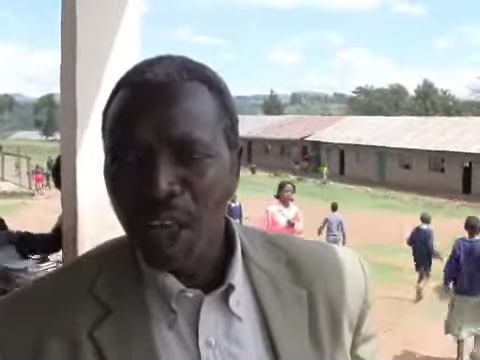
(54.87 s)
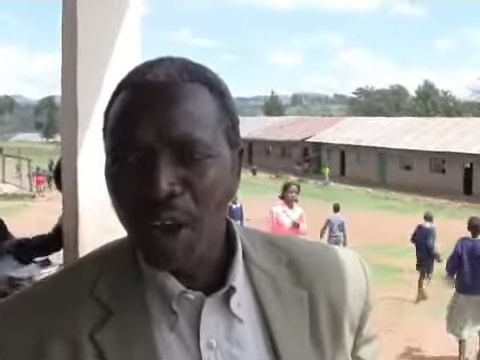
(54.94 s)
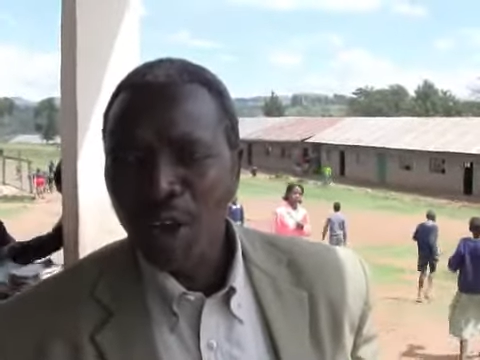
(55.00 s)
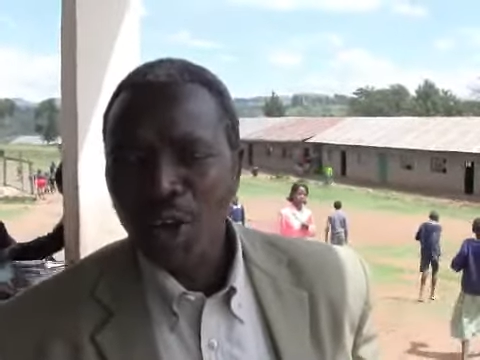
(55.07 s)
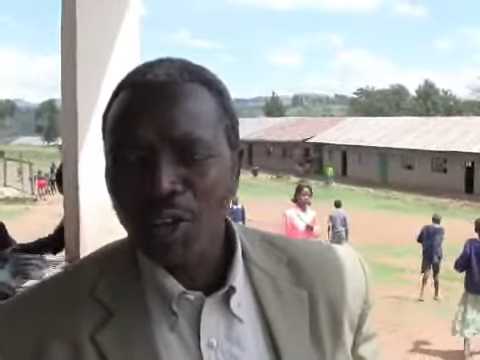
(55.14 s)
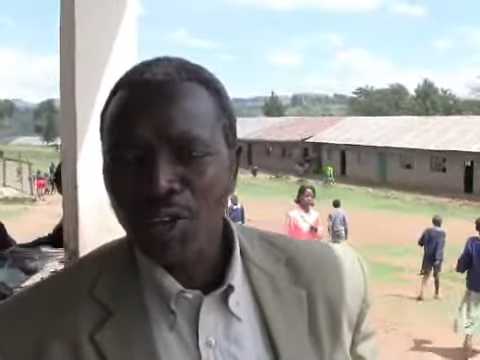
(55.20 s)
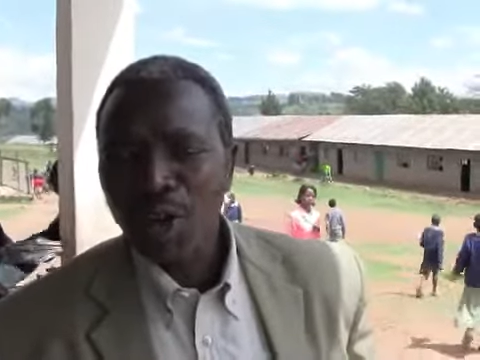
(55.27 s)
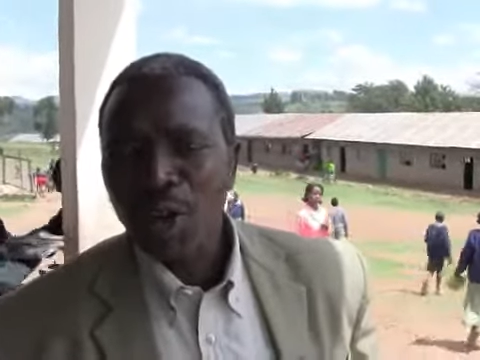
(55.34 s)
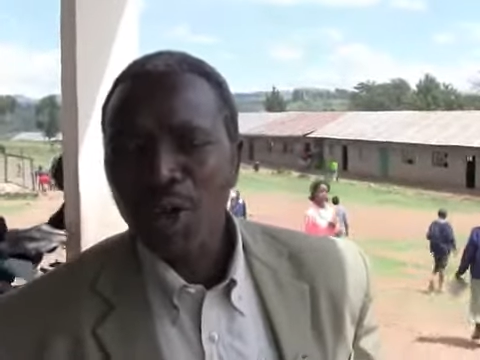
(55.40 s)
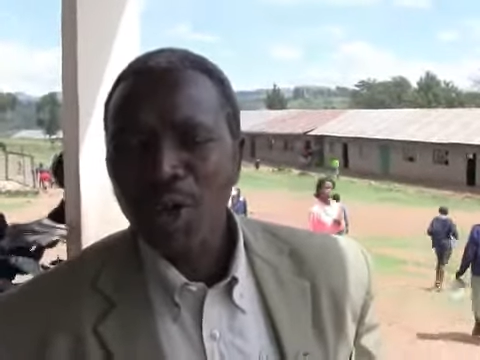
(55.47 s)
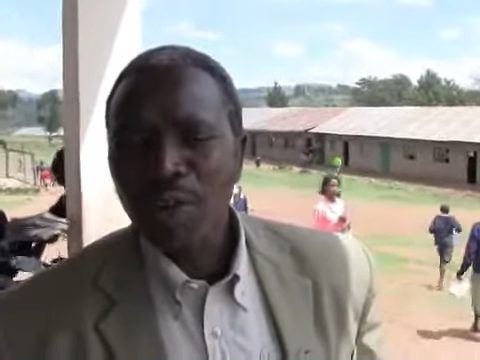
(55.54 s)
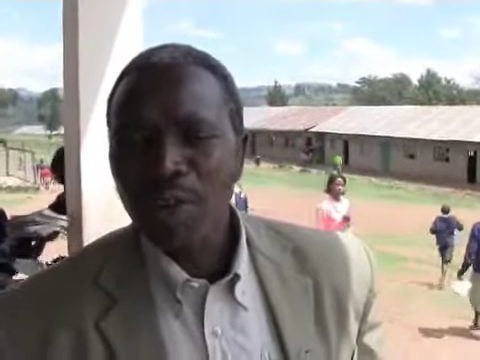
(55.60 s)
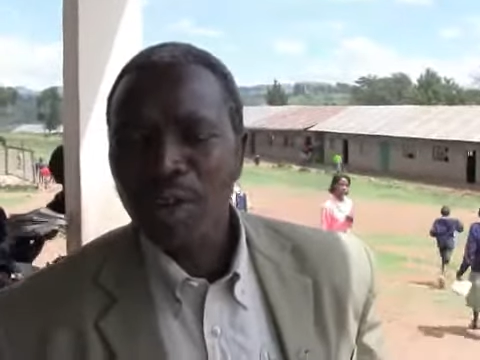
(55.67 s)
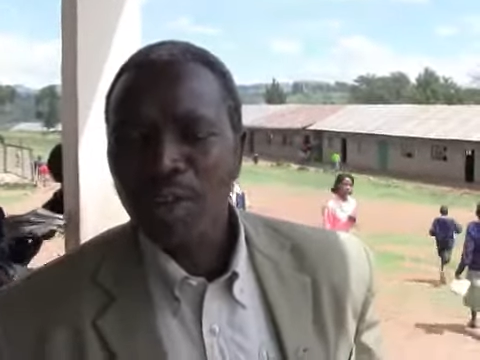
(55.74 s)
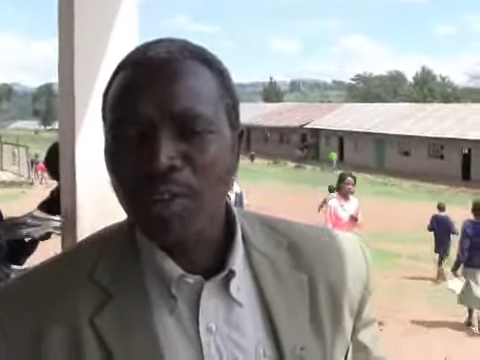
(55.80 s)
Also,
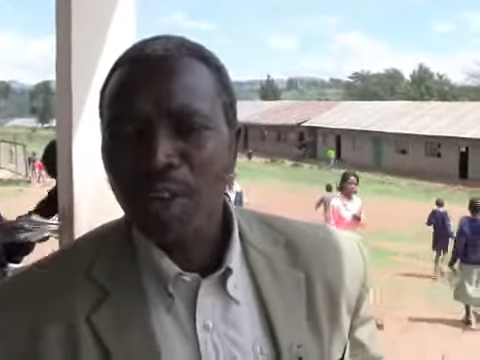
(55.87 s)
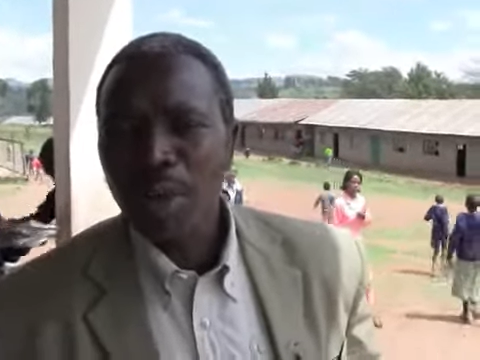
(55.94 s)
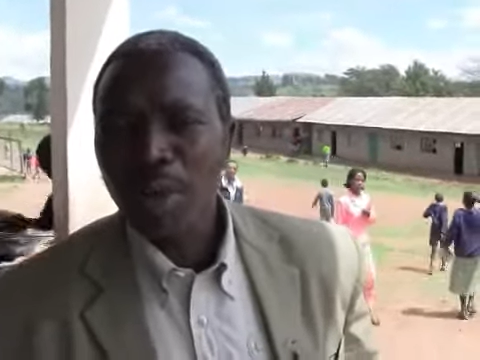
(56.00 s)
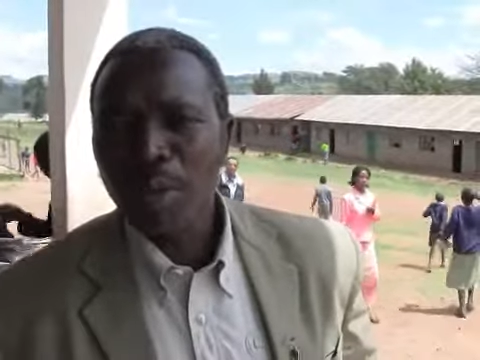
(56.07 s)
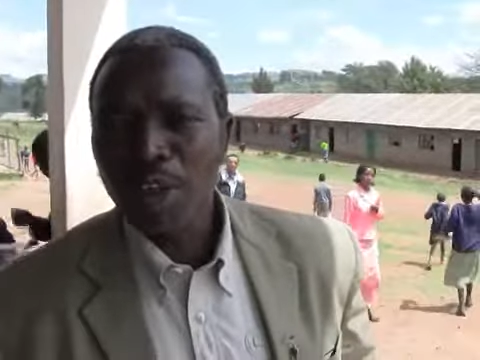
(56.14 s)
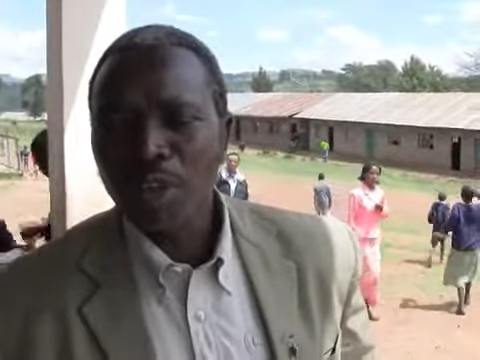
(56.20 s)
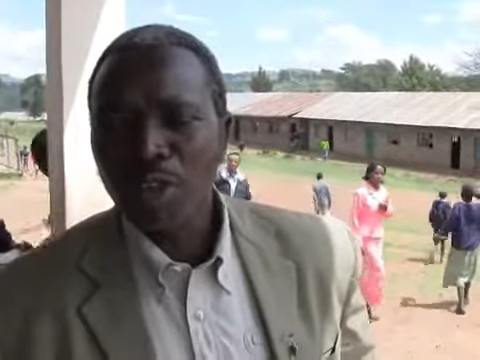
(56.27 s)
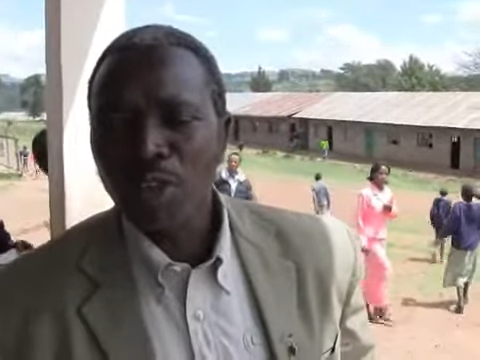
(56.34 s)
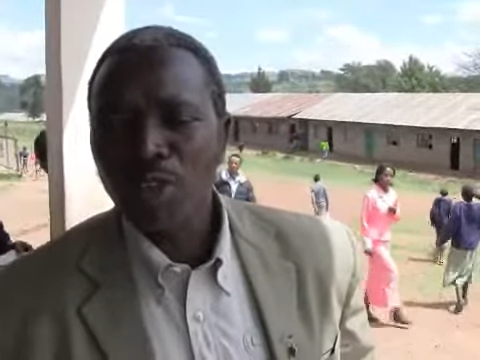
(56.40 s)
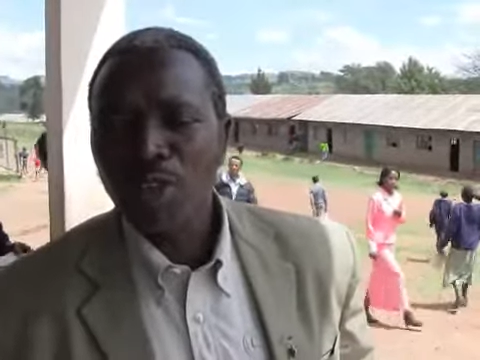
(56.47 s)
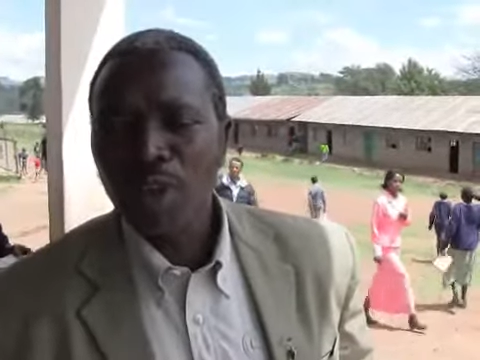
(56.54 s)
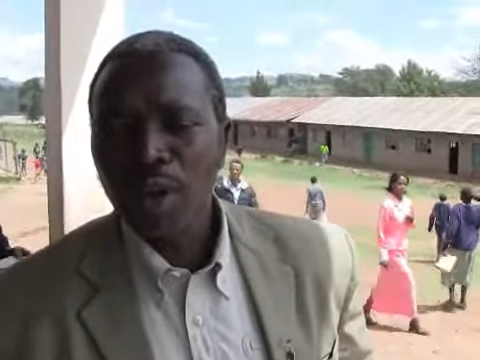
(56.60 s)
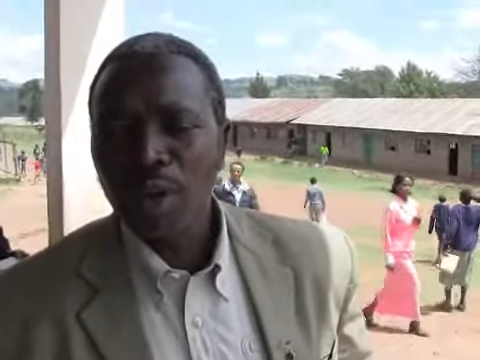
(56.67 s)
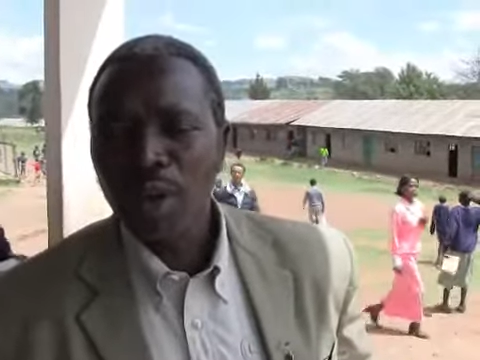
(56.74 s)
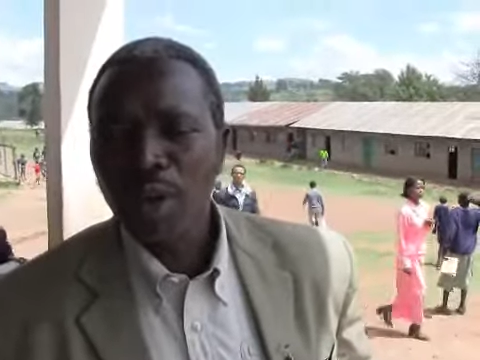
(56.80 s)
some of the
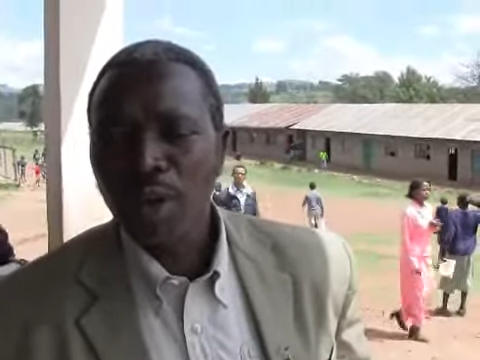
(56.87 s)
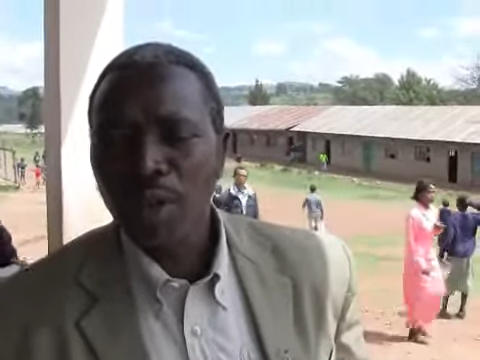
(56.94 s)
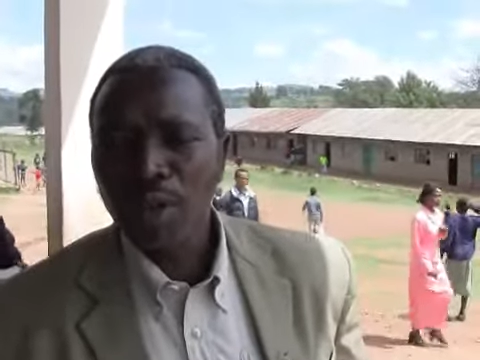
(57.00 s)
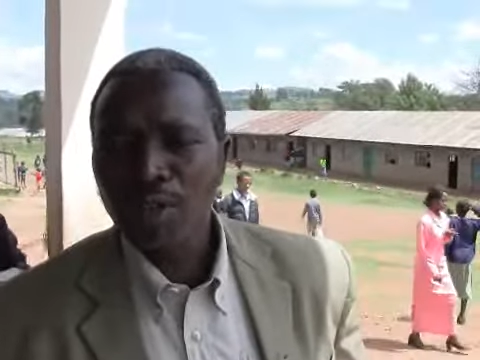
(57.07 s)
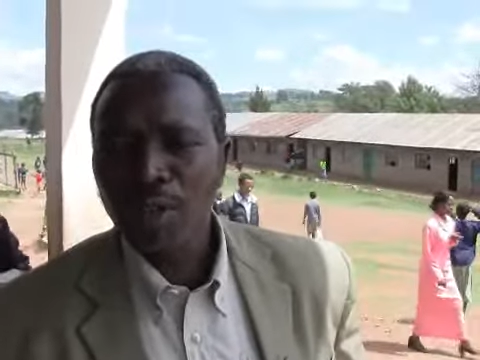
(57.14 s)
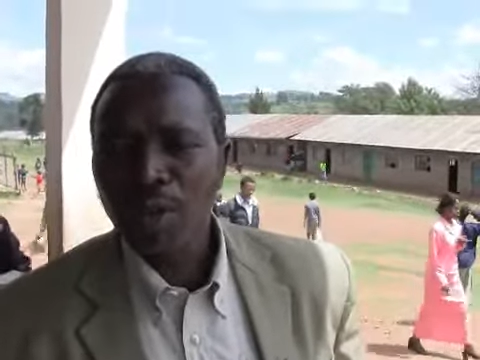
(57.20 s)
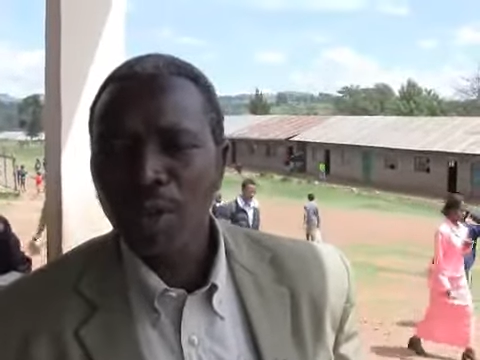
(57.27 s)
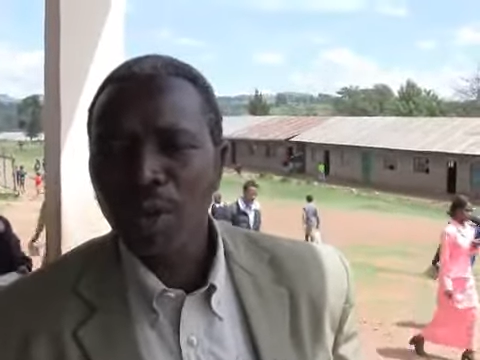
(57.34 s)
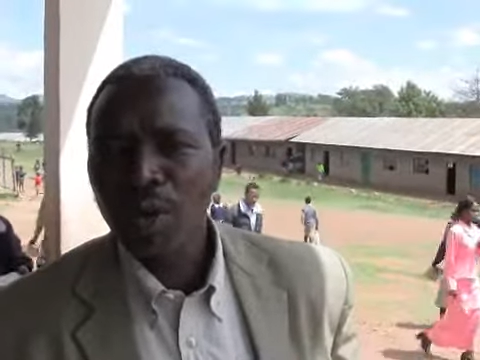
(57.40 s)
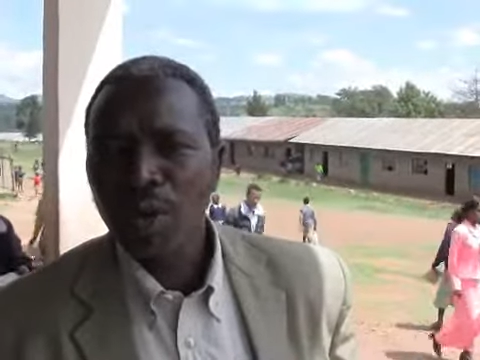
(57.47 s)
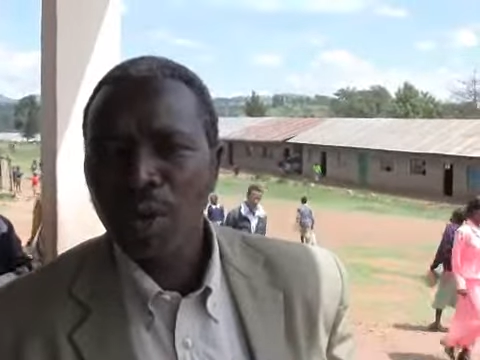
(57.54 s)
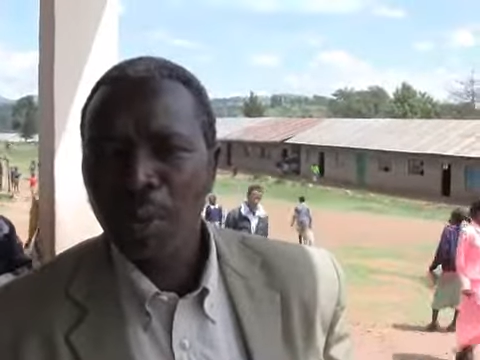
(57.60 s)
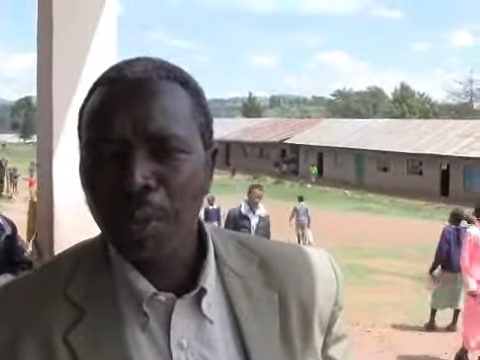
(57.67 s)
children also